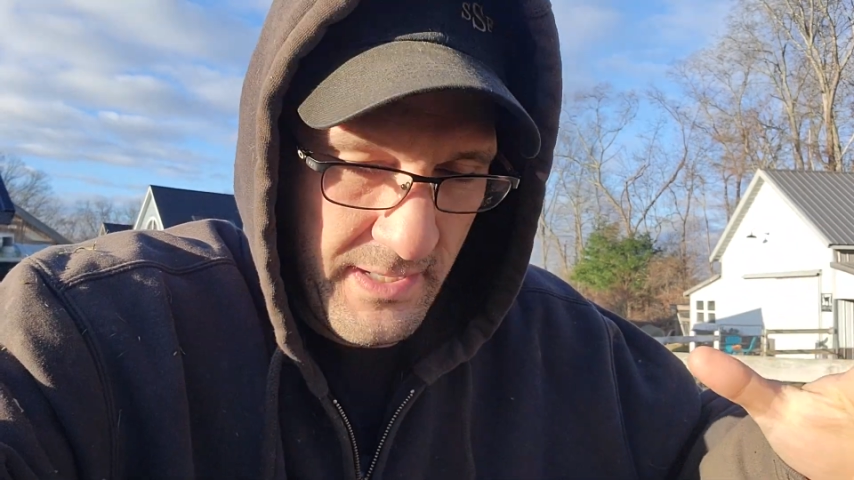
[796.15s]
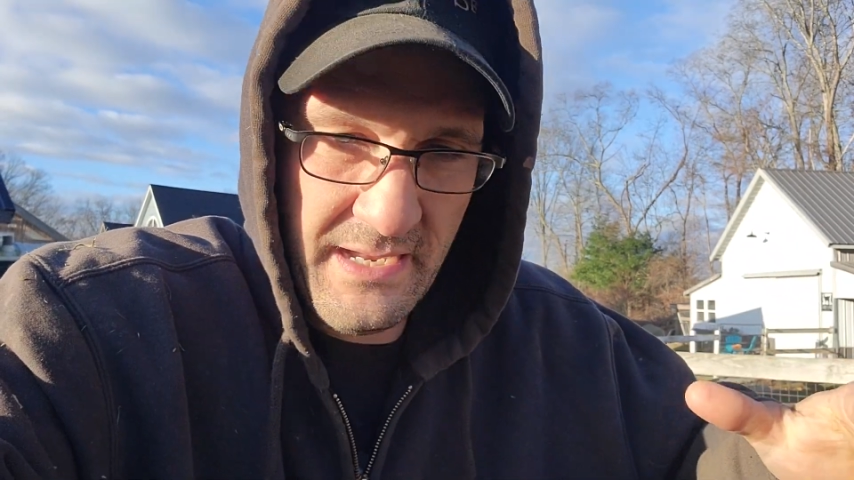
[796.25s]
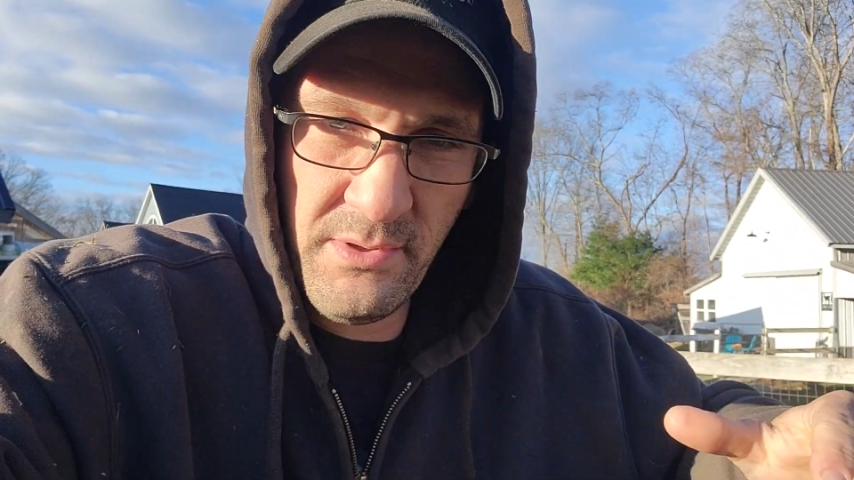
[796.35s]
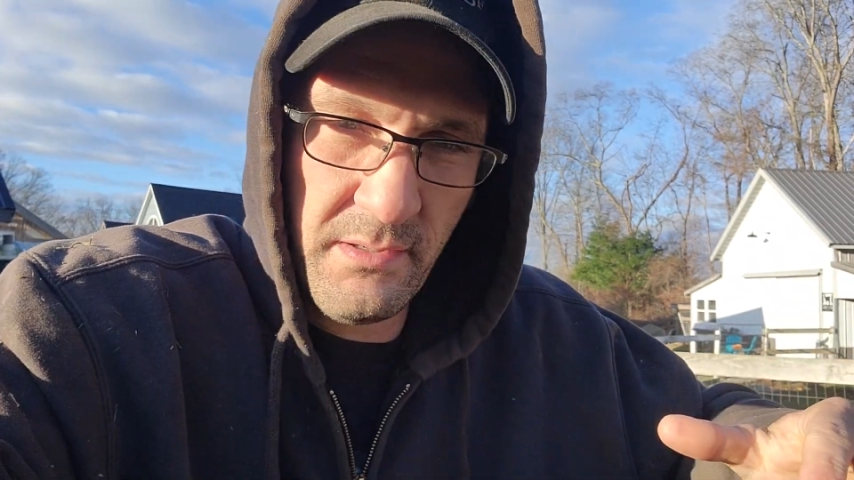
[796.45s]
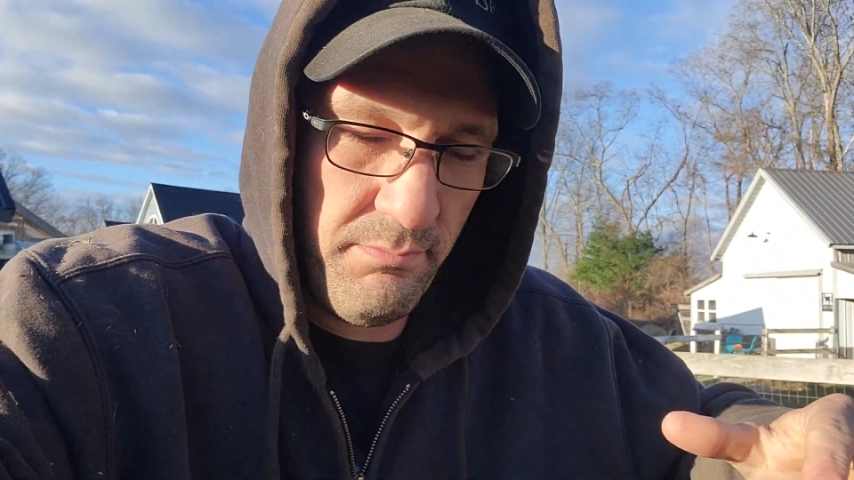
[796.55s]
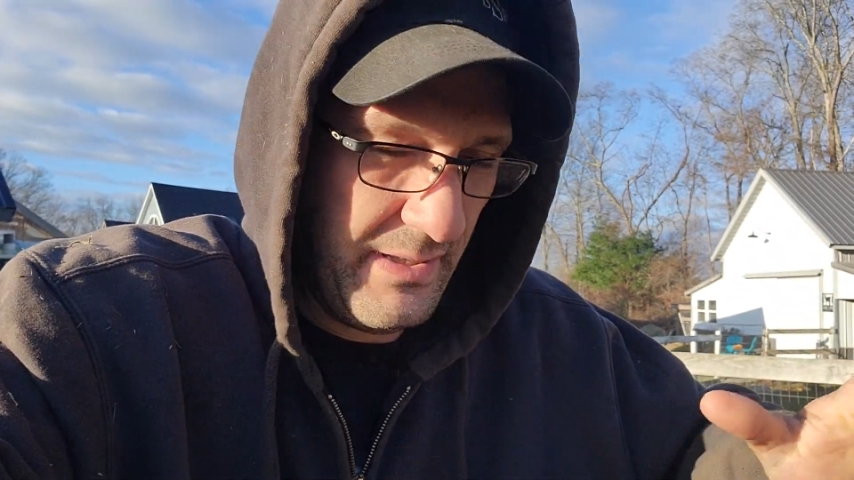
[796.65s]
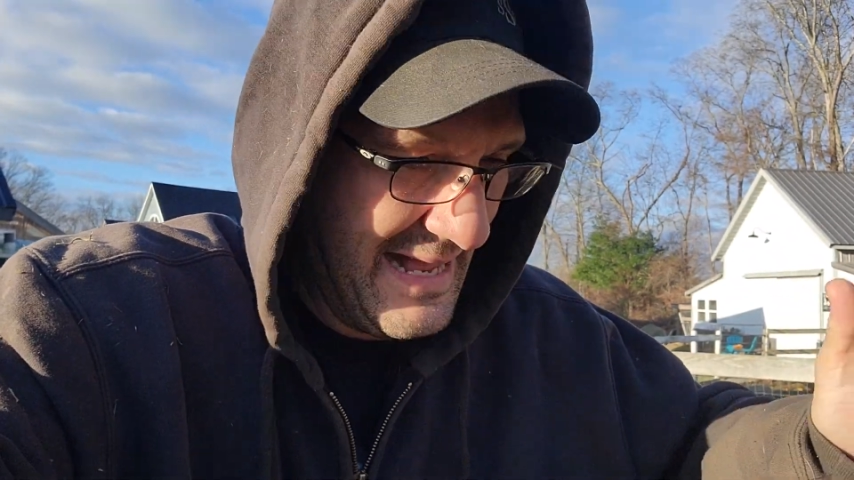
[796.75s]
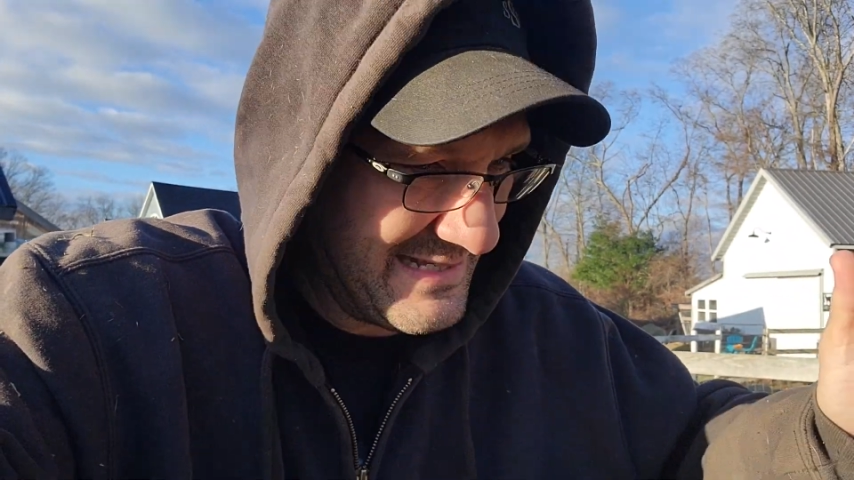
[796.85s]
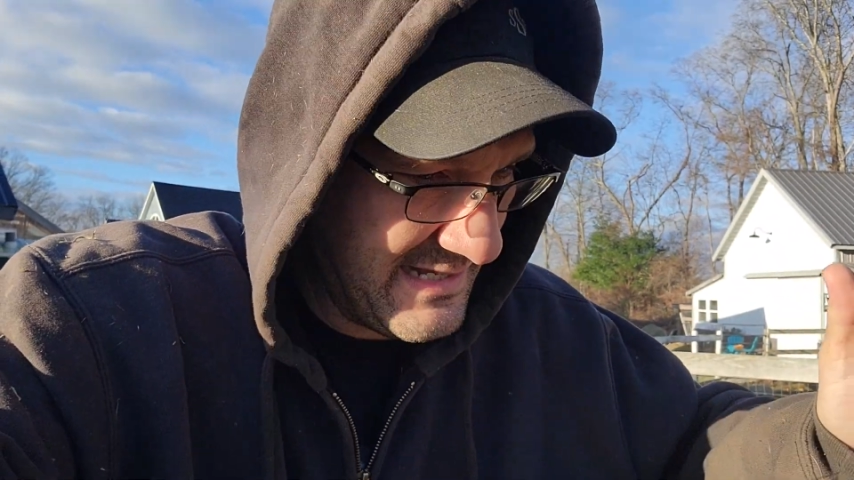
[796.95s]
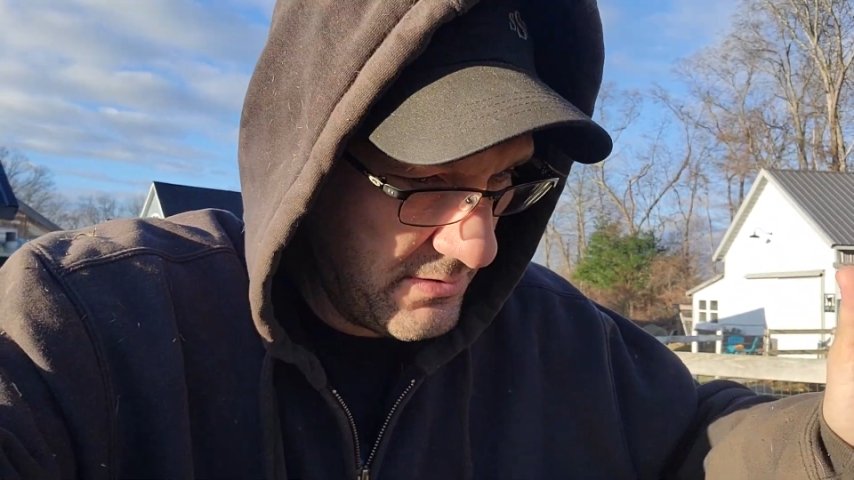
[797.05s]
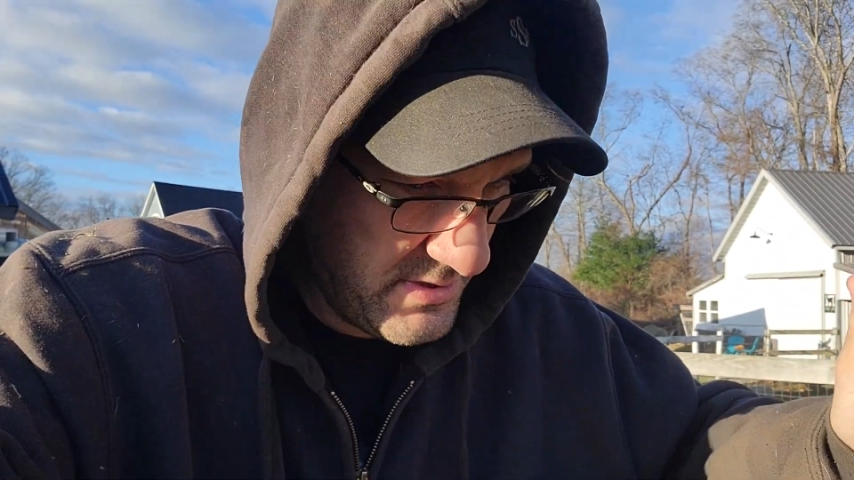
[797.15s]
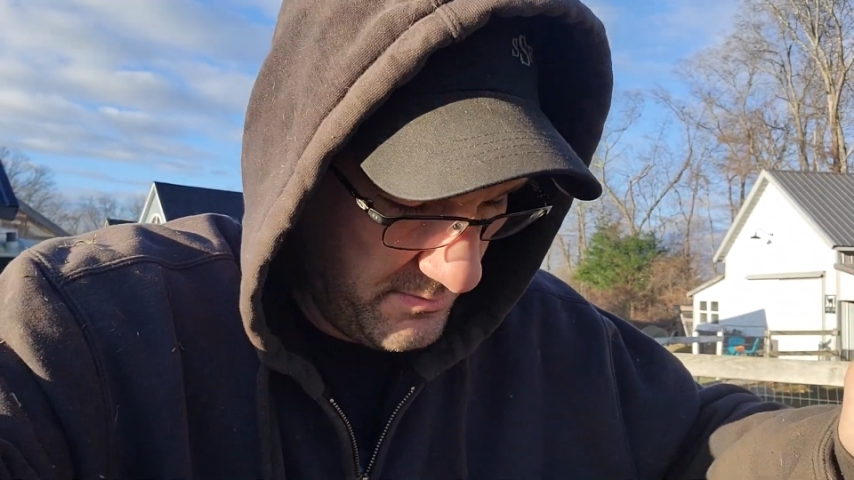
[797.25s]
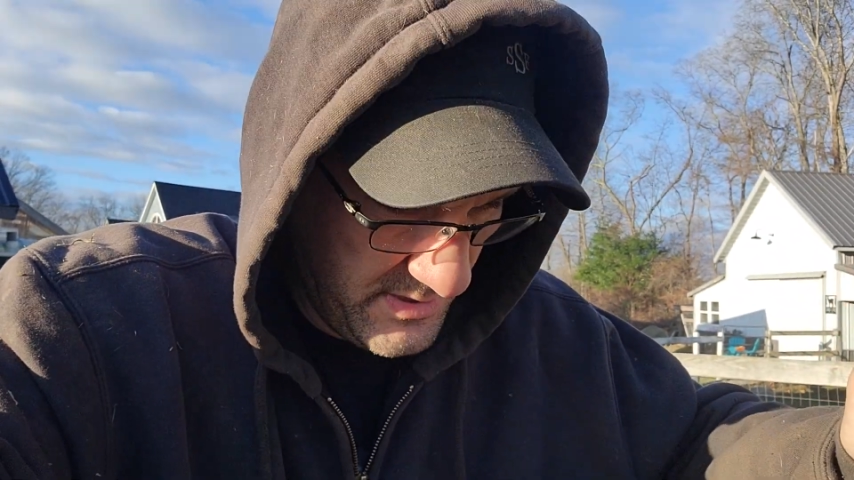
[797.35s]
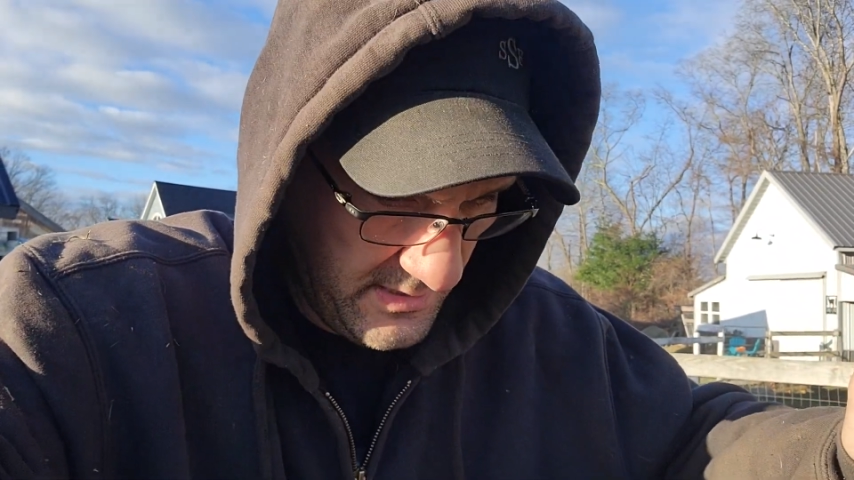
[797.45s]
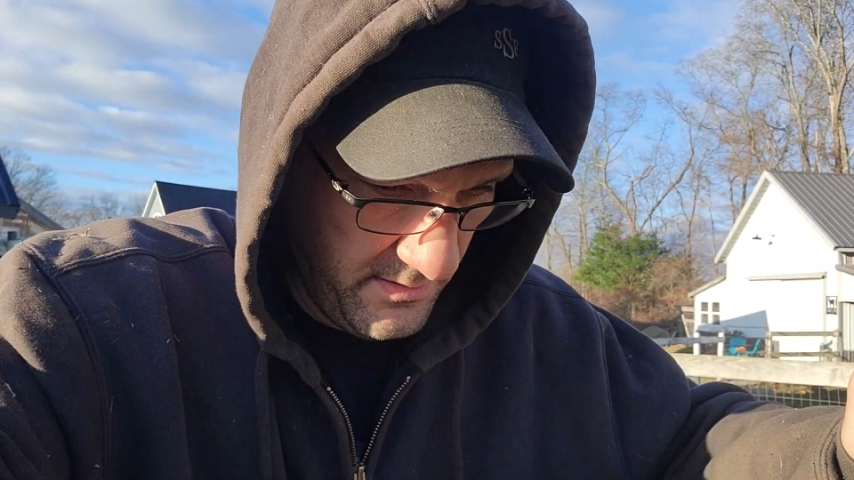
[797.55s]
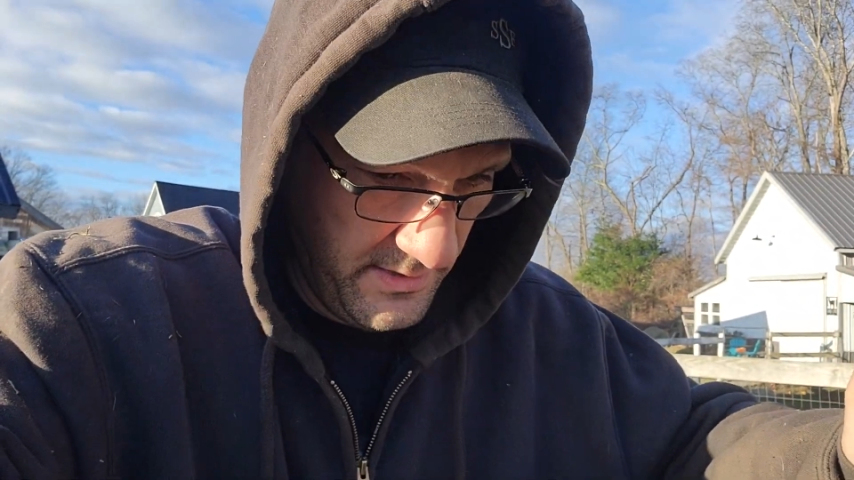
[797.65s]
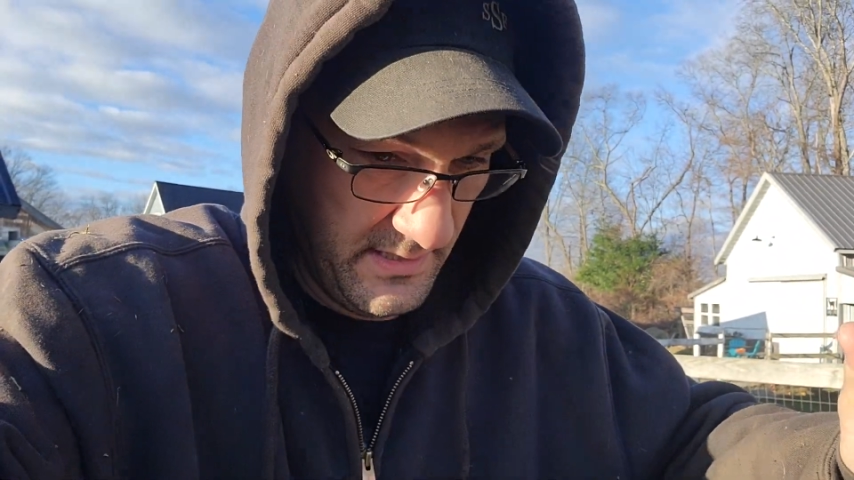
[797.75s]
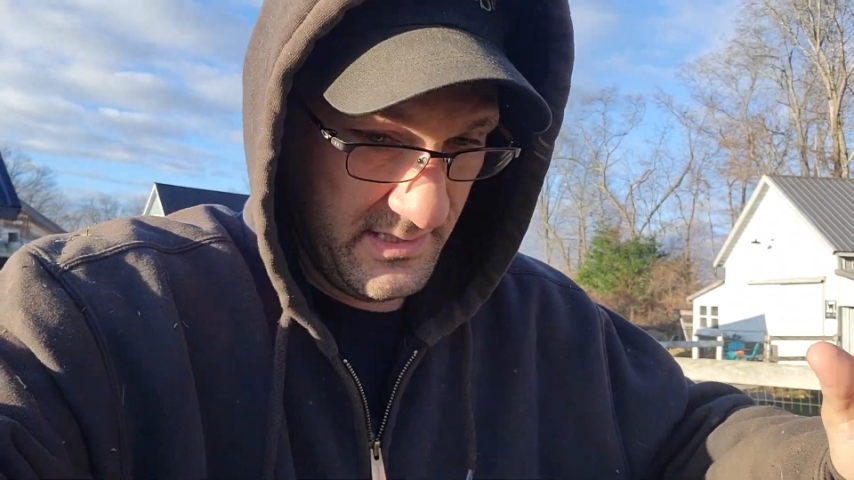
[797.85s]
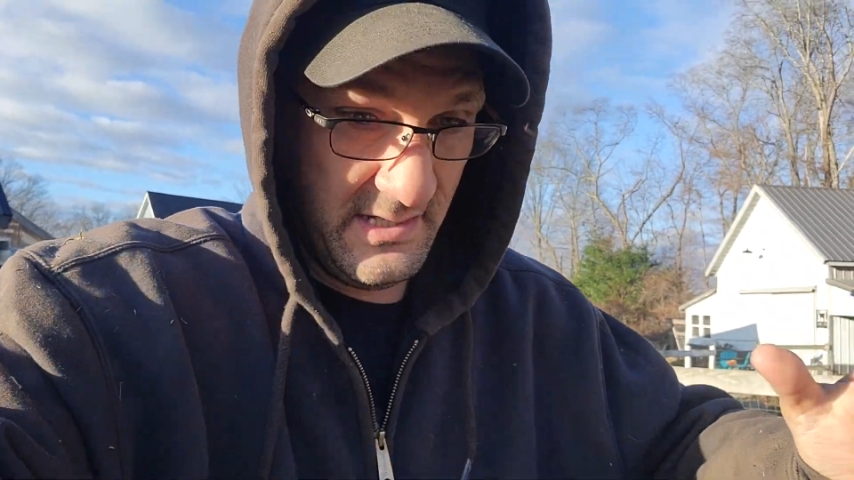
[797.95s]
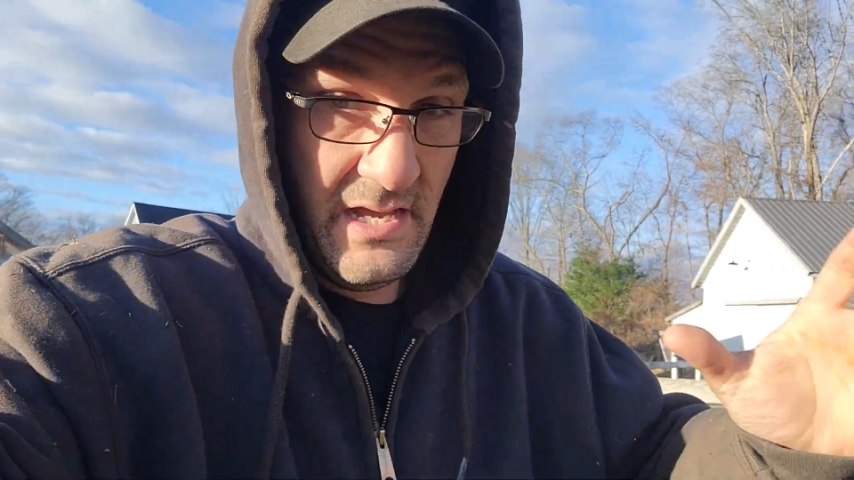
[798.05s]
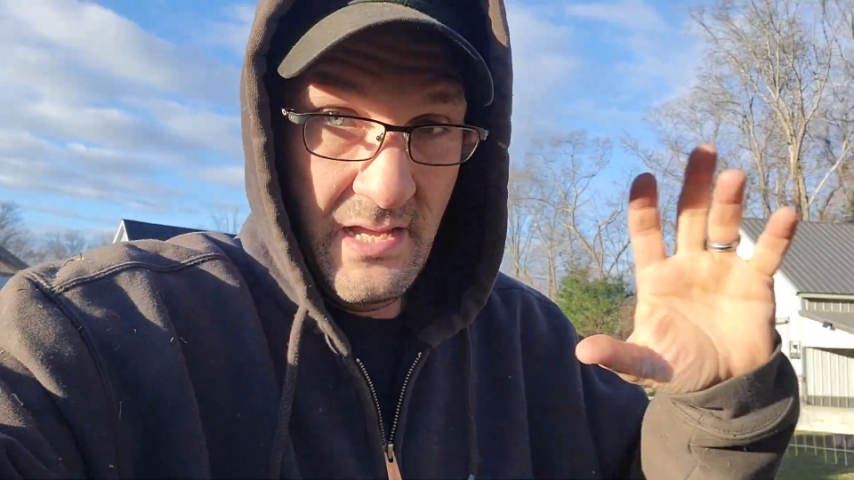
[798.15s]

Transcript: And we can blast out some serious,